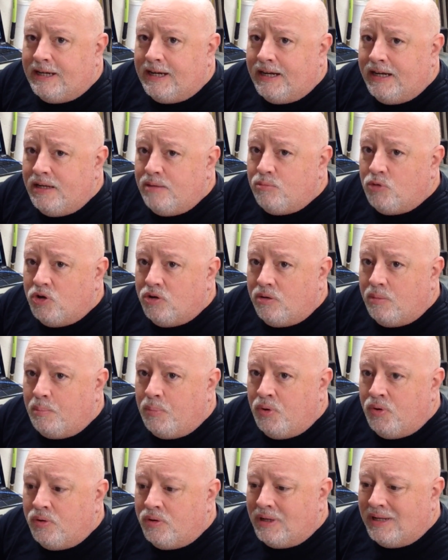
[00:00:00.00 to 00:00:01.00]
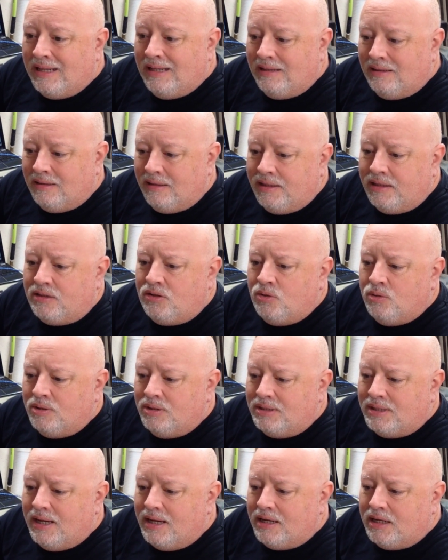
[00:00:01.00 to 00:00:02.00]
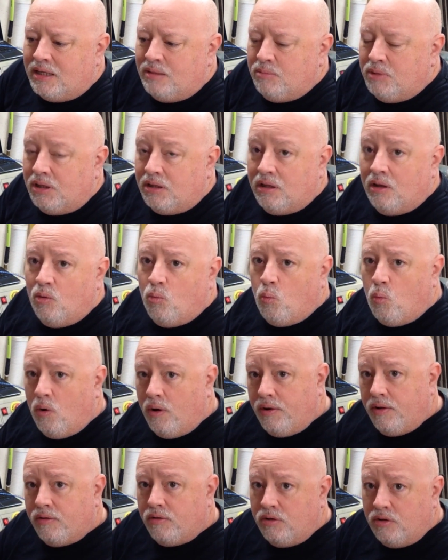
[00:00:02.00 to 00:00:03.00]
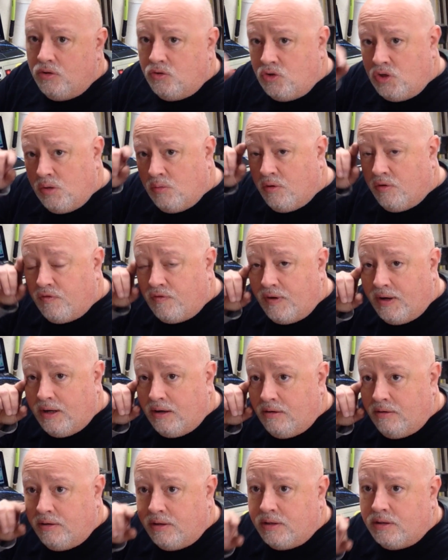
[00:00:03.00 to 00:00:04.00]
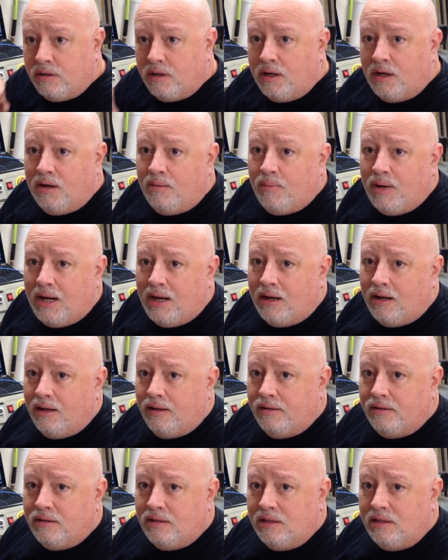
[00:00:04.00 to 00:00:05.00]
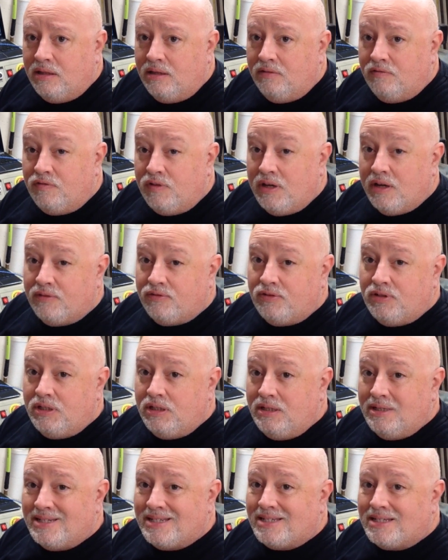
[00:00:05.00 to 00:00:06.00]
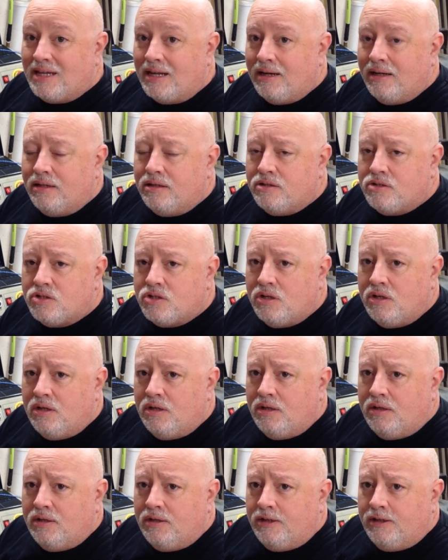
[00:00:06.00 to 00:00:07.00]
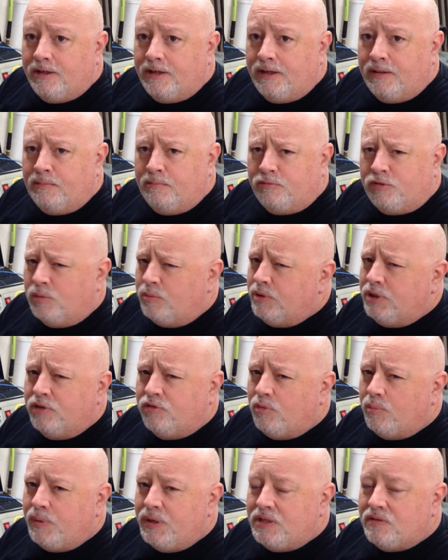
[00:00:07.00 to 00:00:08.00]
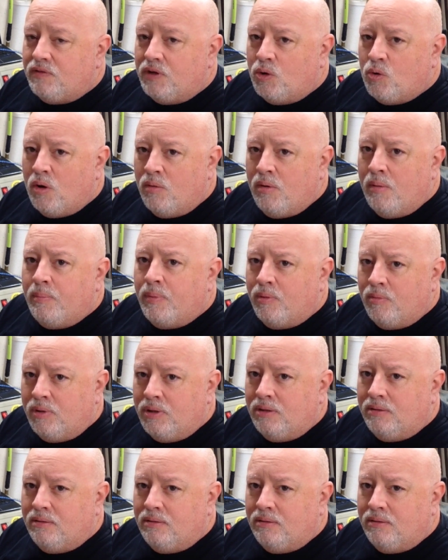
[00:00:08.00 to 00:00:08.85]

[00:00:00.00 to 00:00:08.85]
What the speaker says: I am going to put a link to a document that one other YouTuber found on the VFD settings from a different piece of equipment, but